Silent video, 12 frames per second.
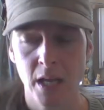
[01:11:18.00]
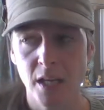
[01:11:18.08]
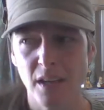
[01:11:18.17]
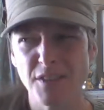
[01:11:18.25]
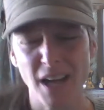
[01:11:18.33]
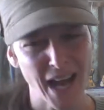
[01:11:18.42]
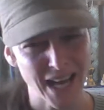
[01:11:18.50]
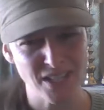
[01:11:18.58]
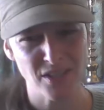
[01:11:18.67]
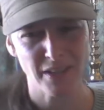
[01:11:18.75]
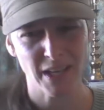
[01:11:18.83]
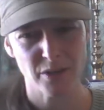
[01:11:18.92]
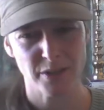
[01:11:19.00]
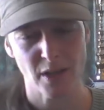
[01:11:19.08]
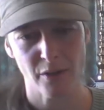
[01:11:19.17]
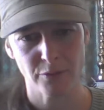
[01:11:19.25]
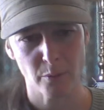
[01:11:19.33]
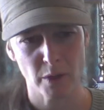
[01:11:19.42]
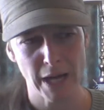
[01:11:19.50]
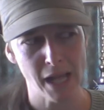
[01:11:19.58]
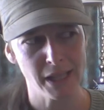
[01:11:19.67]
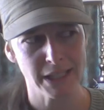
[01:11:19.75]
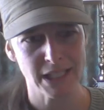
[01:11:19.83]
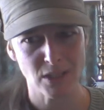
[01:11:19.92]
You have to isolate yeah, yourself from
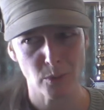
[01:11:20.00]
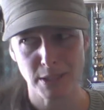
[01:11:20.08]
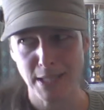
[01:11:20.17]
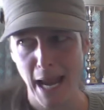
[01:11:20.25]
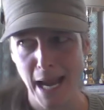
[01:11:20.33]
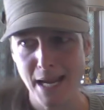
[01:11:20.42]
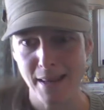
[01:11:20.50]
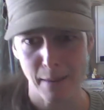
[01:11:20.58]
reality to attain